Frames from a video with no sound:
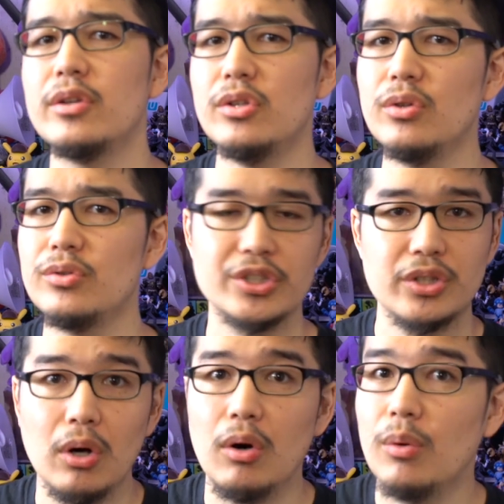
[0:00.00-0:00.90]
You just
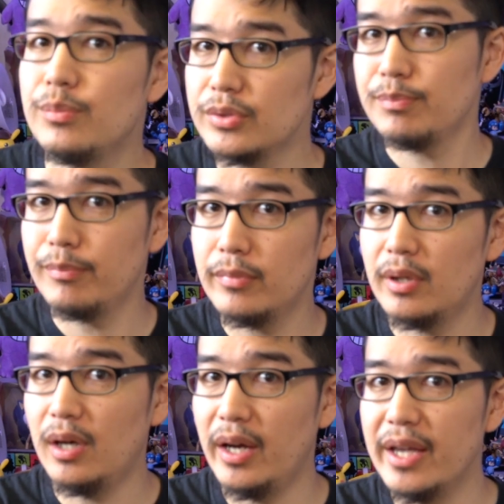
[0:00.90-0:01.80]
go
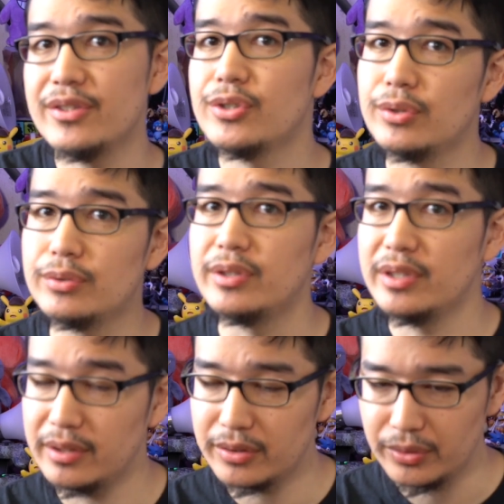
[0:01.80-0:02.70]
uh, into
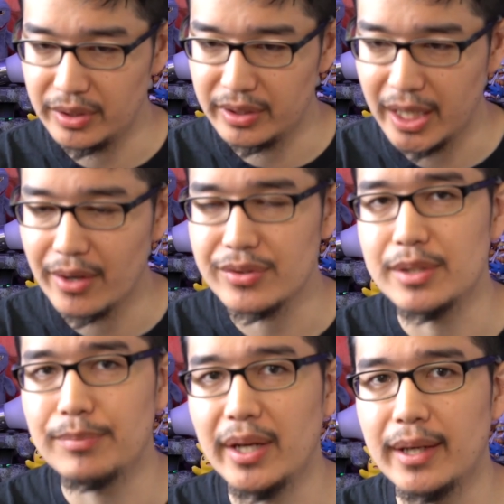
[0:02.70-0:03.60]
the to the
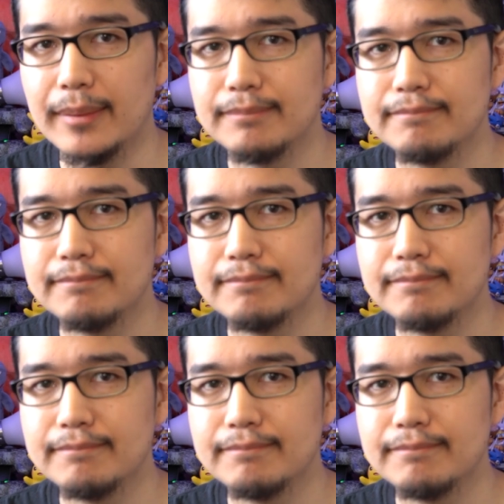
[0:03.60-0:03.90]
guaranteed pity.